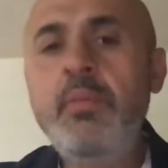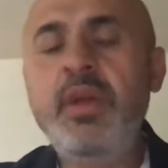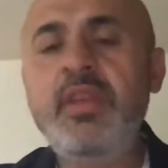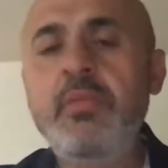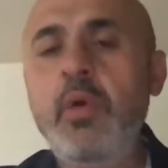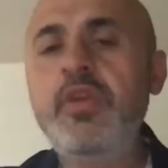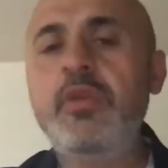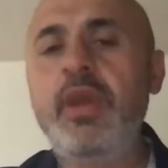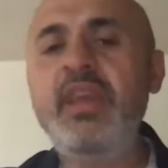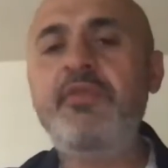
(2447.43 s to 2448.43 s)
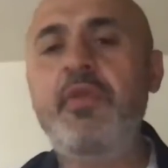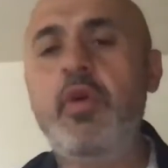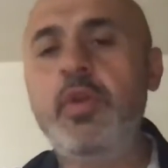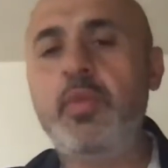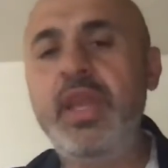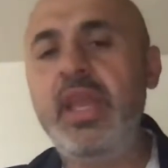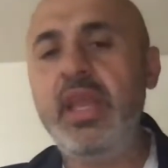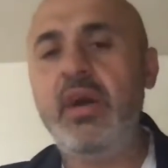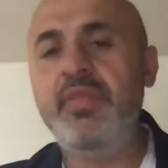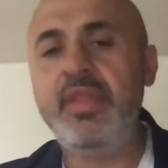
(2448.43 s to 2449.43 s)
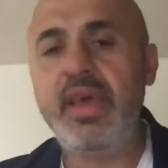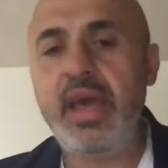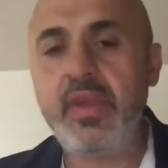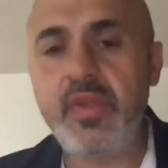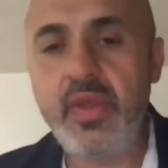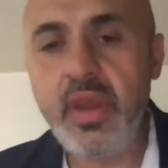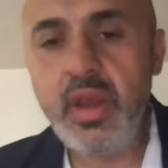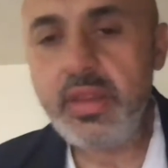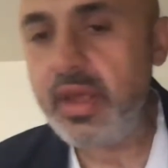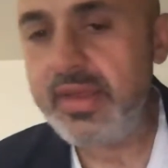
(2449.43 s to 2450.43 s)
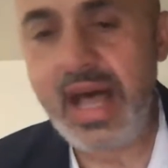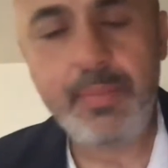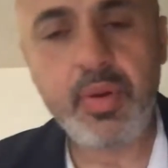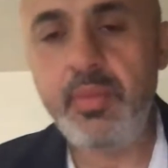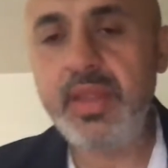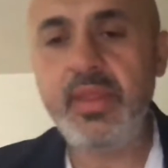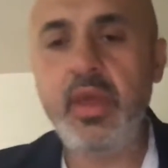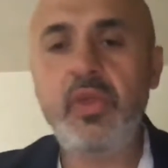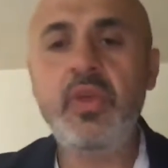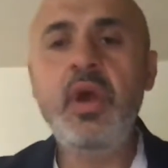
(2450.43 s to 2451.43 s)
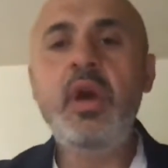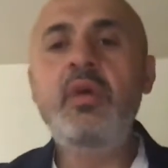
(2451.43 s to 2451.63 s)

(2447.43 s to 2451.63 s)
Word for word: but the most straightforward reading of the text does not permit this.